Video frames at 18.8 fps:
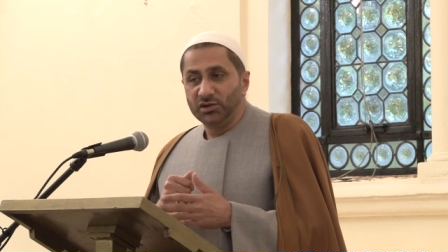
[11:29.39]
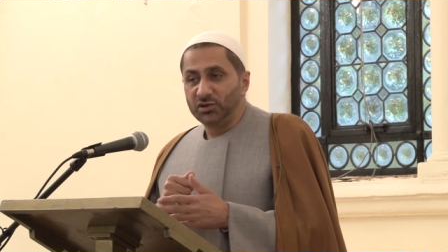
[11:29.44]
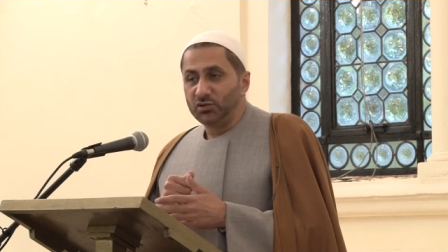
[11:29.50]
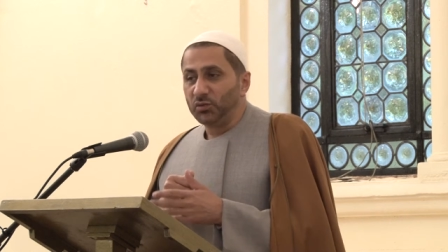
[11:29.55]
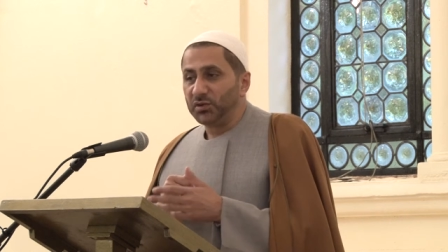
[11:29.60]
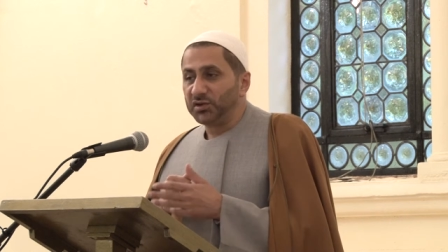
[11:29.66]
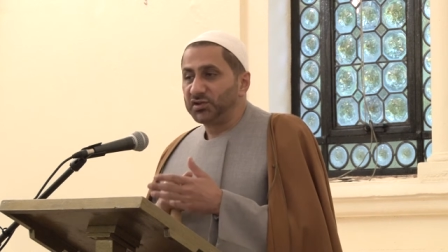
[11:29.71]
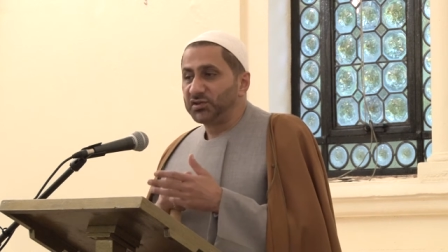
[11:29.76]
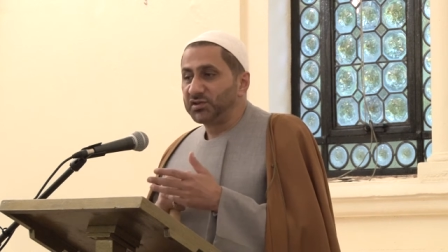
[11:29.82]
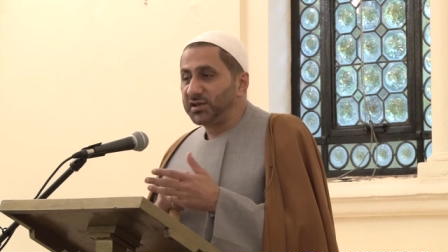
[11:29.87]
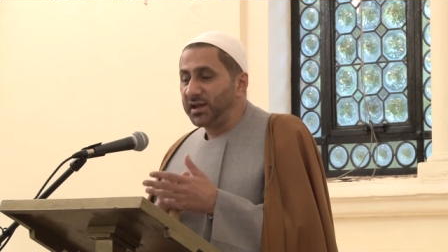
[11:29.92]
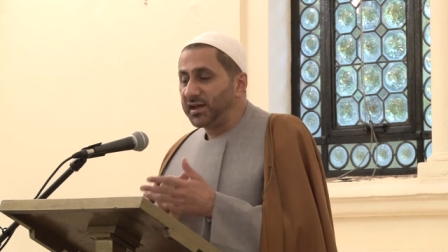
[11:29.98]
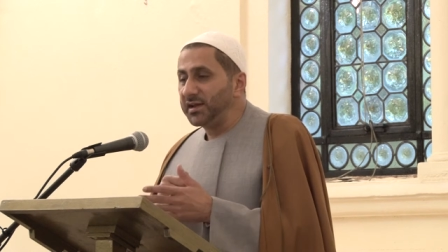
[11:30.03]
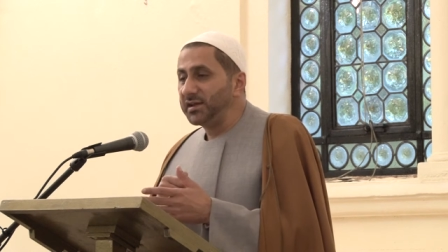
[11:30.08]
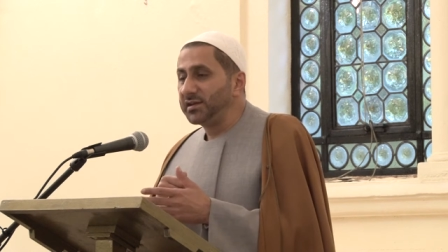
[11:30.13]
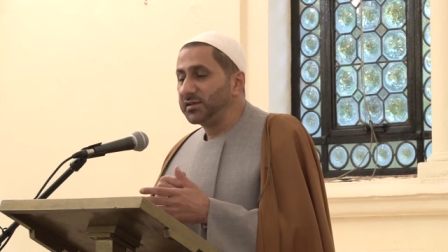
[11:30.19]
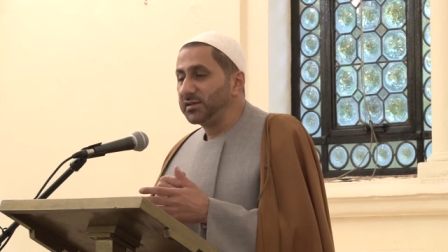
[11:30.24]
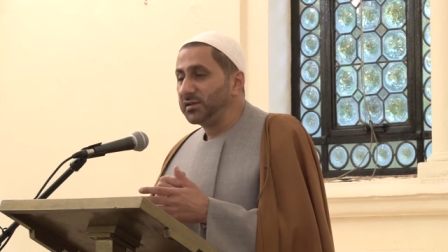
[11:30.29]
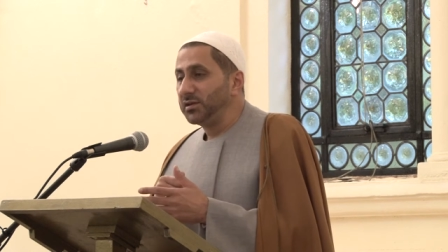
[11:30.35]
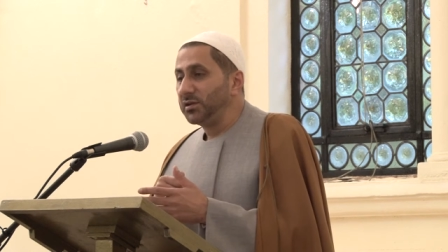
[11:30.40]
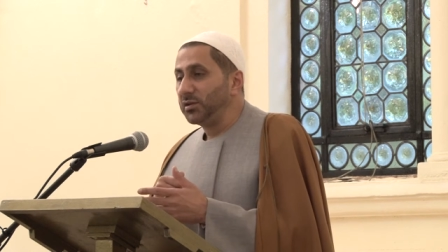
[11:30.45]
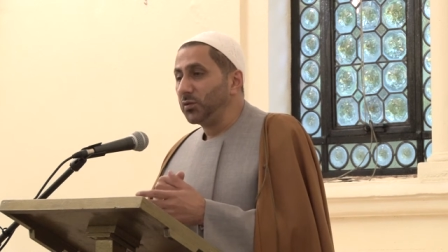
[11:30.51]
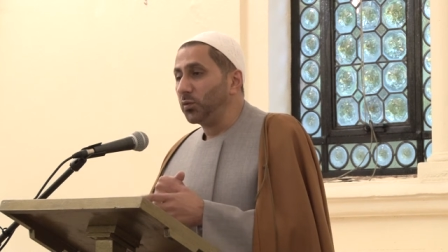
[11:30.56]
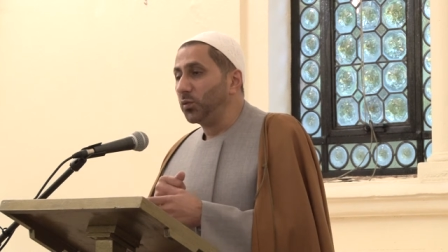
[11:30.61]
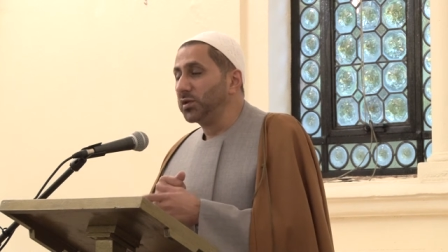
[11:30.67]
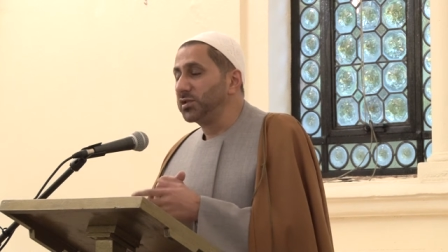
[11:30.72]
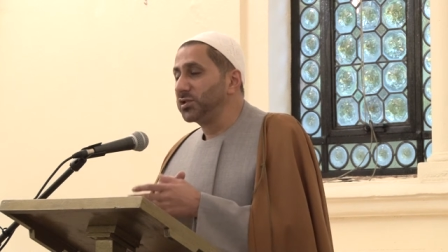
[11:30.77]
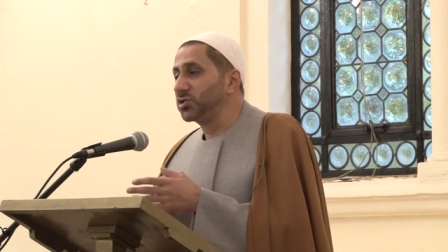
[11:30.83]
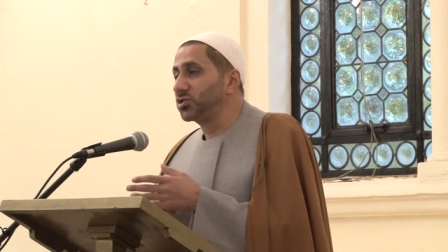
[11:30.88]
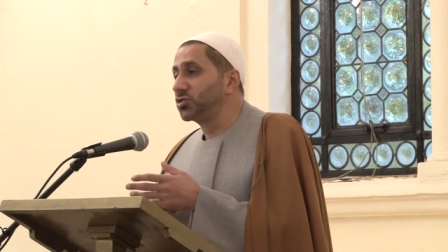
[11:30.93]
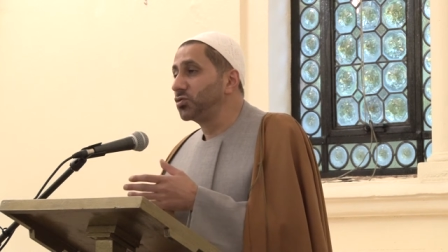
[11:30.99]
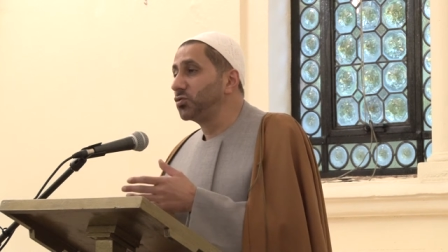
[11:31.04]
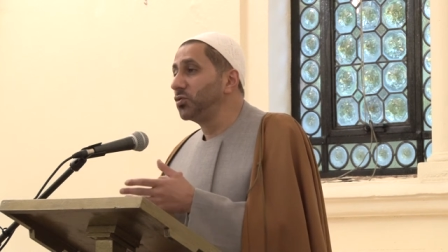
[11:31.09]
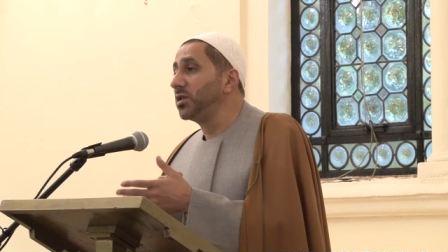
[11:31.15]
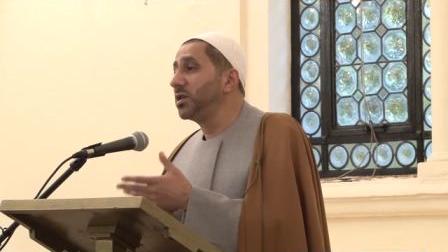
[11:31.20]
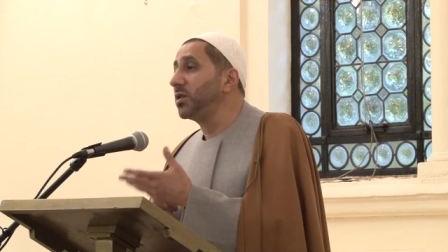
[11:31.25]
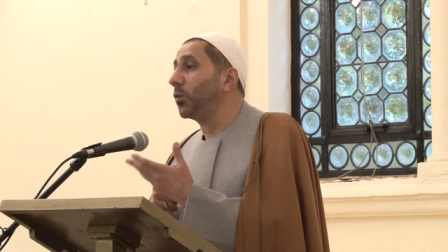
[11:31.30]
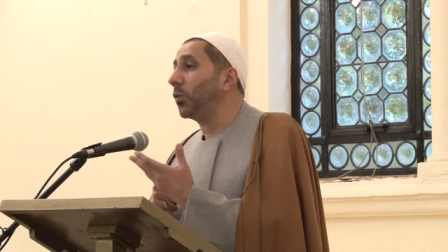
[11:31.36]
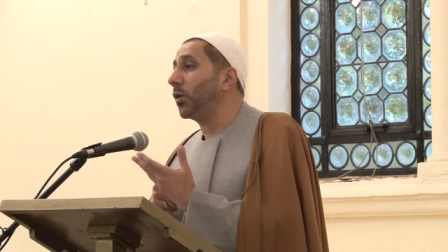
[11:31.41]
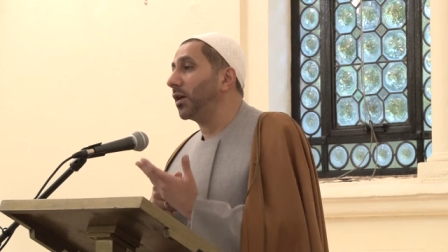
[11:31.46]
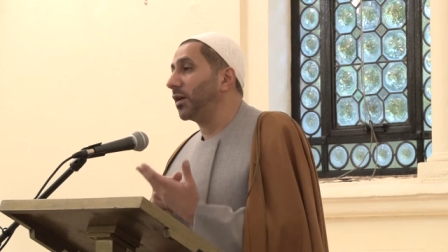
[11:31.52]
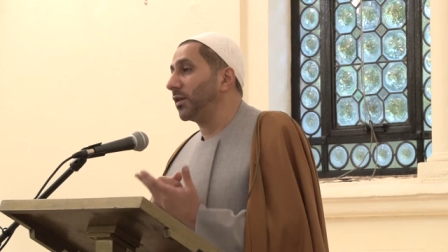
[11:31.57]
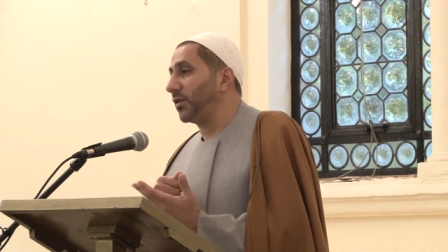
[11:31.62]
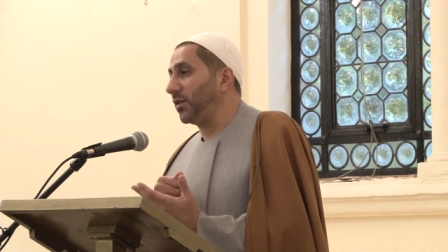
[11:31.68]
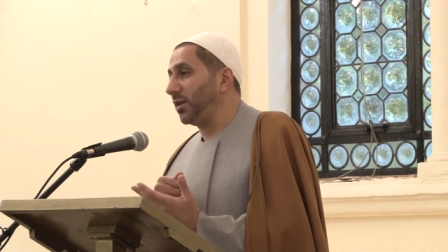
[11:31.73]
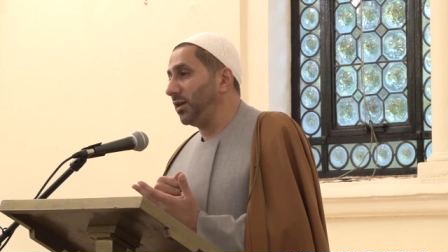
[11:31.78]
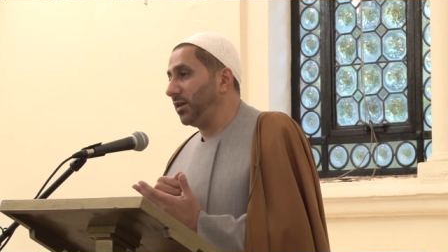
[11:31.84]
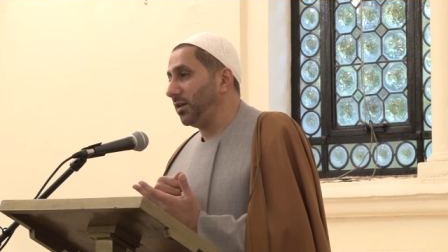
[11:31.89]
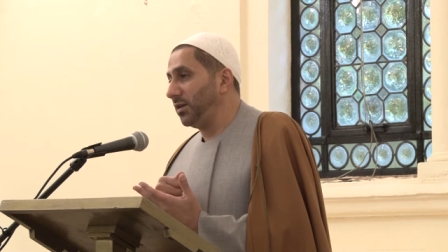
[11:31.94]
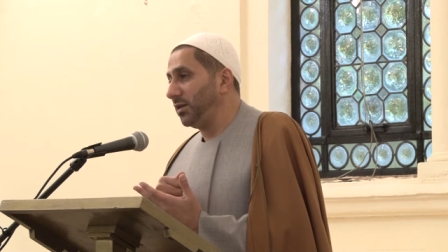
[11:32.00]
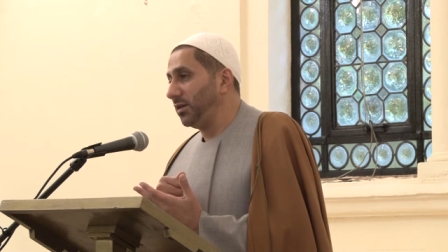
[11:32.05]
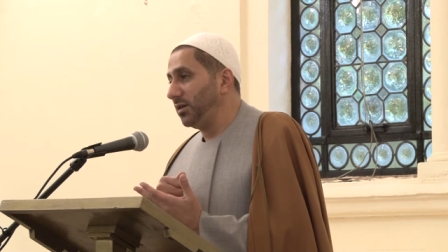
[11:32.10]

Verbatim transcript: to a state which is truly worthy,